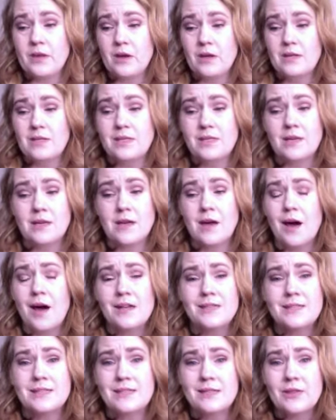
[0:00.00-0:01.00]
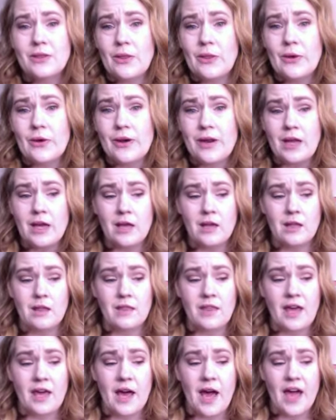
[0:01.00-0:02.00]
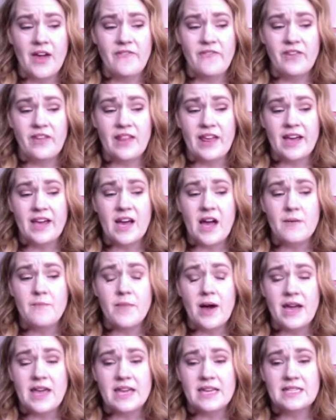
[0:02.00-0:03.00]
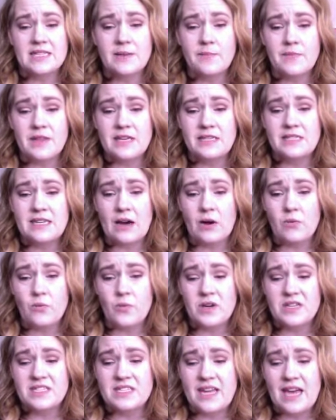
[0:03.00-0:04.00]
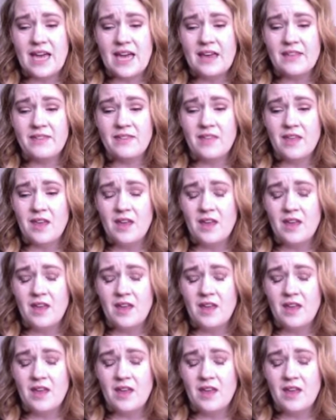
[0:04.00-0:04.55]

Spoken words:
It's a constant learning thing. I feel like I might get something down one day and